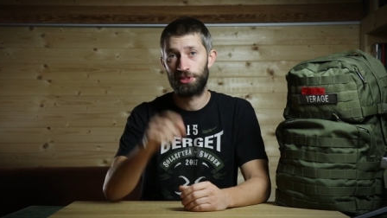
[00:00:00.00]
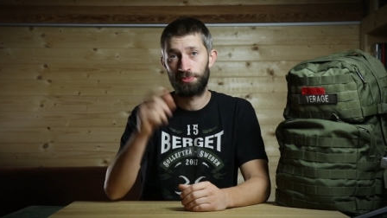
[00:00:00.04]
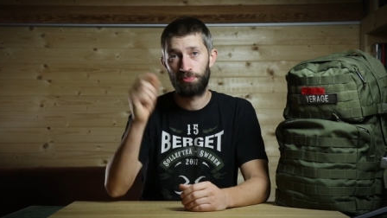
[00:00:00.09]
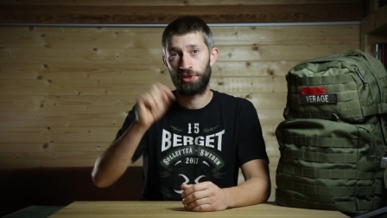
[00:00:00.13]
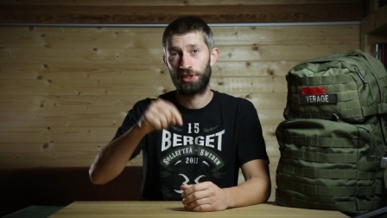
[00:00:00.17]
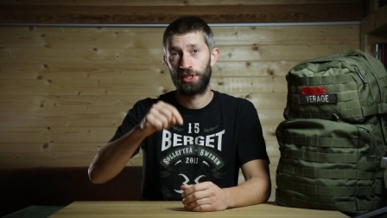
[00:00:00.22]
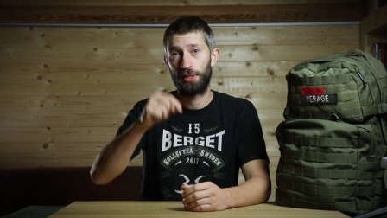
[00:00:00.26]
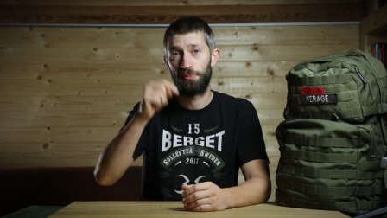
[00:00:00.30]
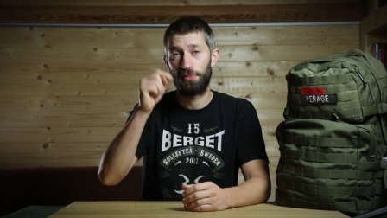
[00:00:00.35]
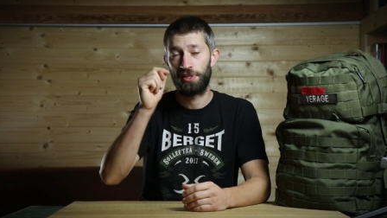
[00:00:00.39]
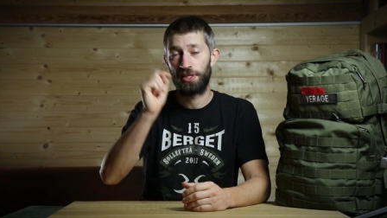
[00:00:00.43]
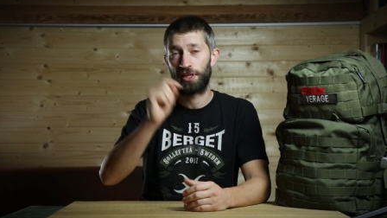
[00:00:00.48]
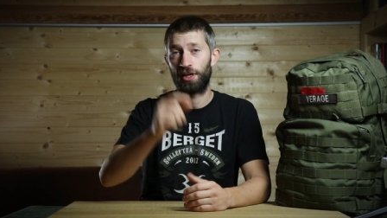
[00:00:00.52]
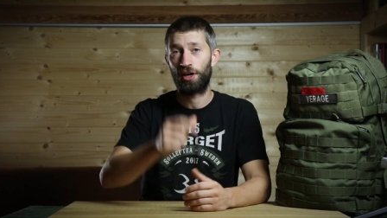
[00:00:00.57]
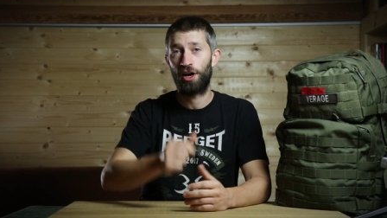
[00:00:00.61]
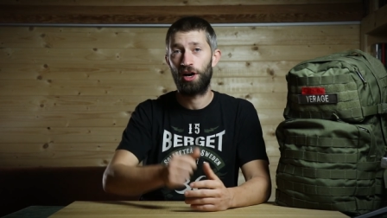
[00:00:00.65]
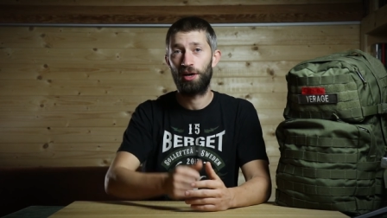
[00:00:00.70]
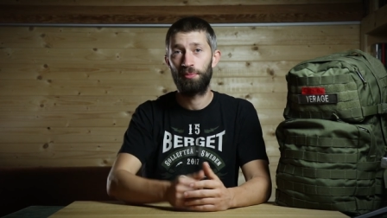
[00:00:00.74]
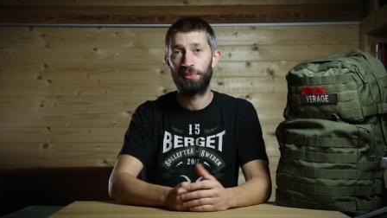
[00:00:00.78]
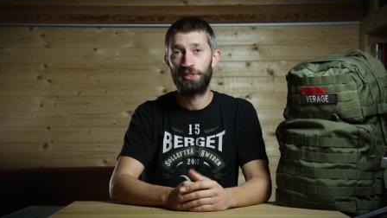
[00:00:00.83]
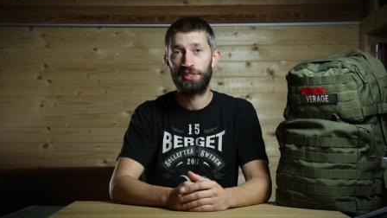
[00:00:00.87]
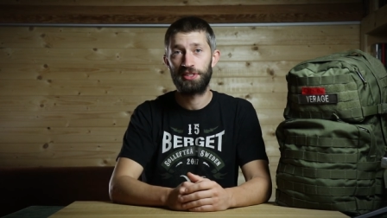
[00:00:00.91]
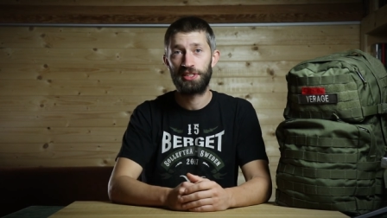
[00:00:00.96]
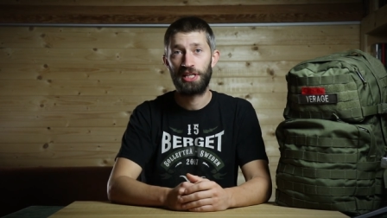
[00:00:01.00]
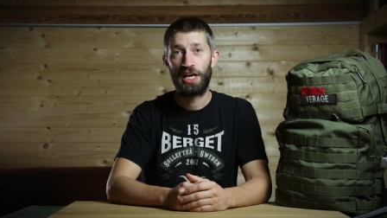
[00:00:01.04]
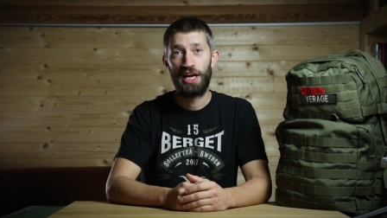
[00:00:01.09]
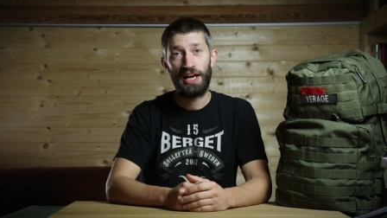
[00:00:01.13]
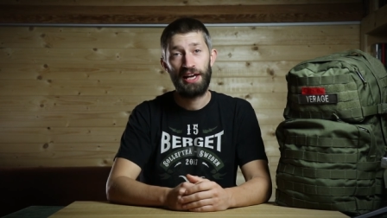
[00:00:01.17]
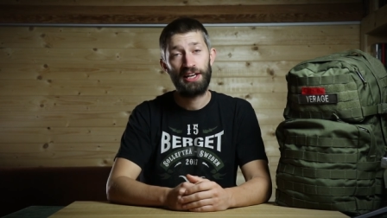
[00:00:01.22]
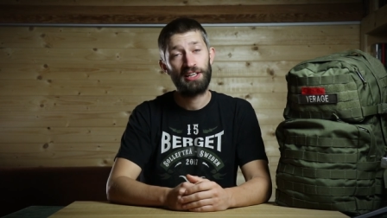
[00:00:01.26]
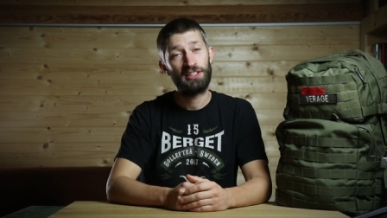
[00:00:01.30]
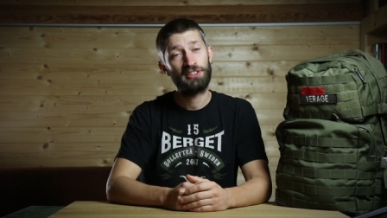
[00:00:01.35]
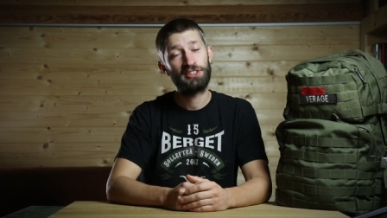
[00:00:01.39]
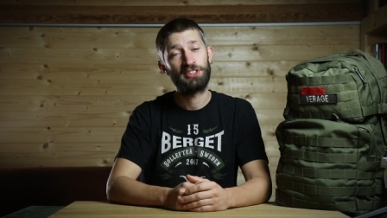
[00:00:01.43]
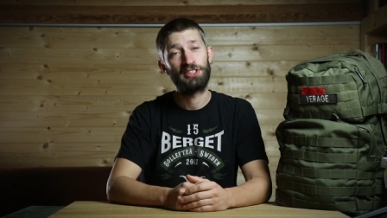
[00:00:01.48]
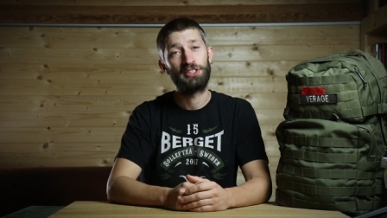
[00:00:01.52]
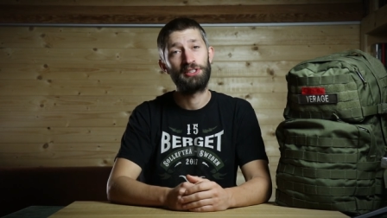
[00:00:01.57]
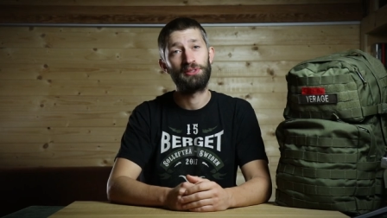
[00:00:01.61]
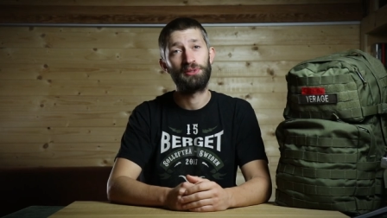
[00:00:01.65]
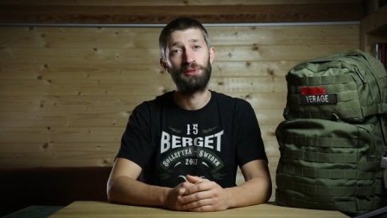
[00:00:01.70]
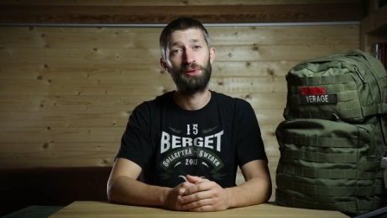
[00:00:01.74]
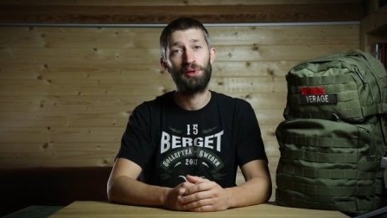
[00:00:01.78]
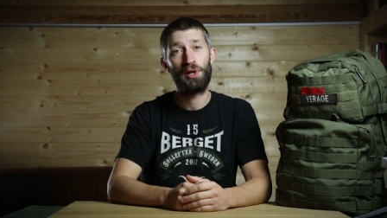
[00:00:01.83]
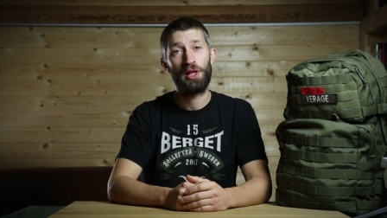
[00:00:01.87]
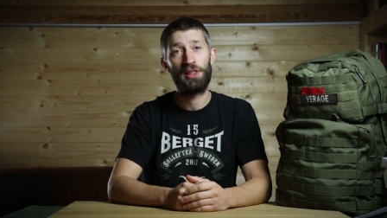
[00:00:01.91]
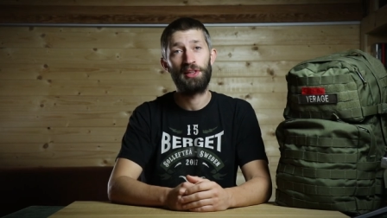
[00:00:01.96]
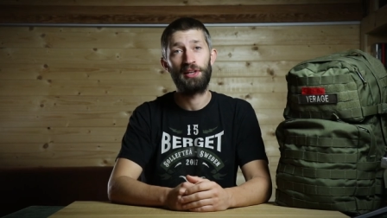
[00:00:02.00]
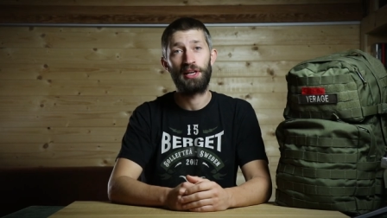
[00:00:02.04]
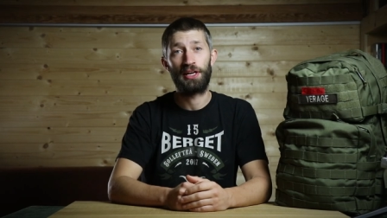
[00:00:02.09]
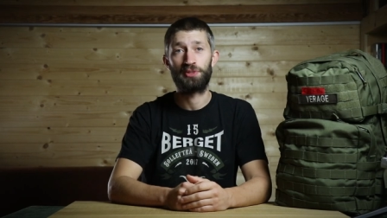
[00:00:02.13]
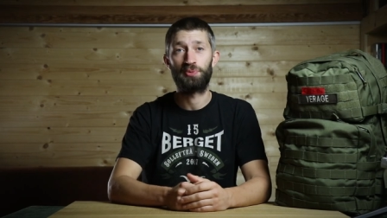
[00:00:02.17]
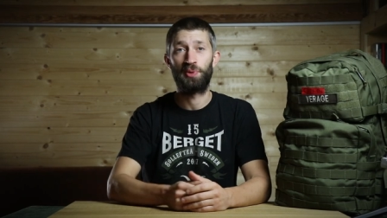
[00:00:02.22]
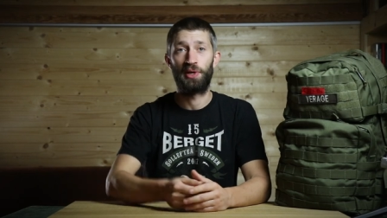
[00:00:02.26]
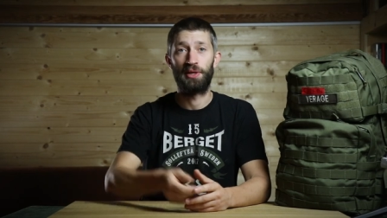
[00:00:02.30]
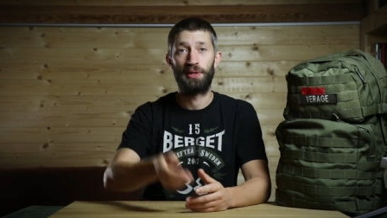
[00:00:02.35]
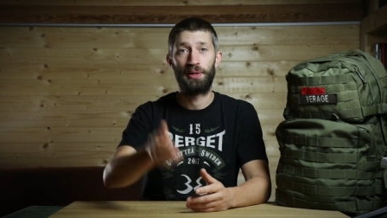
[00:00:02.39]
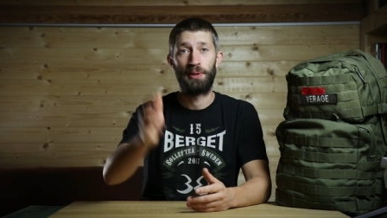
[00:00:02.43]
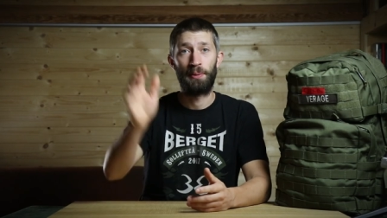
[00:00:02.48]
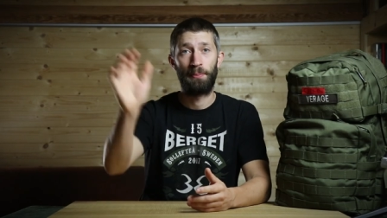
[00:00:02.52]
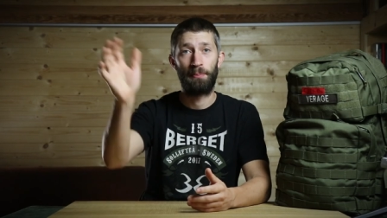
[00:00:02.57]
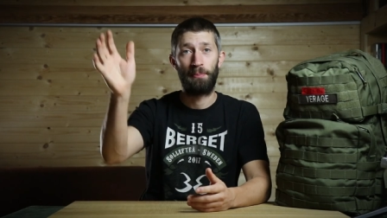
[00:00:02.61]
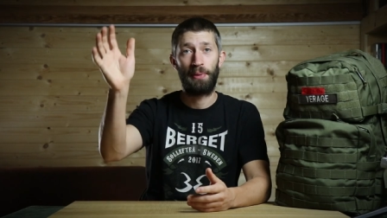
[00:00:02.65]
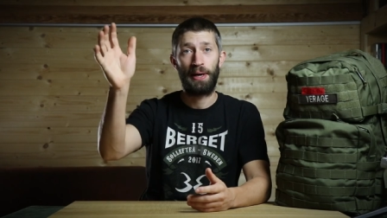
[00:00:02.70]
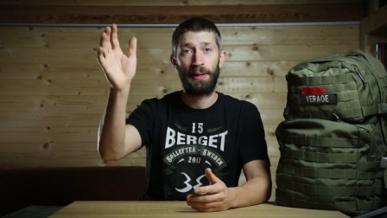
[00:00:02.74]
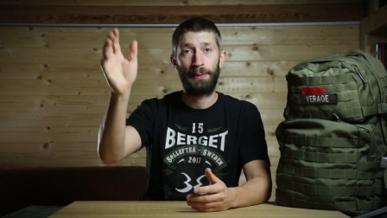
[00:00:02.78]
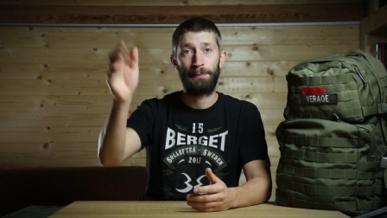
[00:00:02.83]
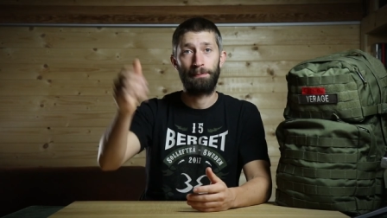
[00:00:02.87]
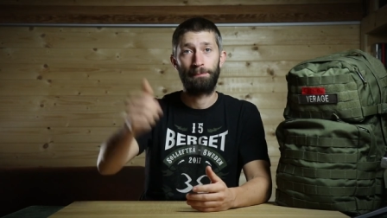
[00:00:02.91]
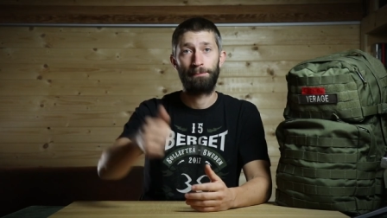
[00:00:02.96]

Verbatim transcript: put them in the comments and I'll see you all in the next one. Bye!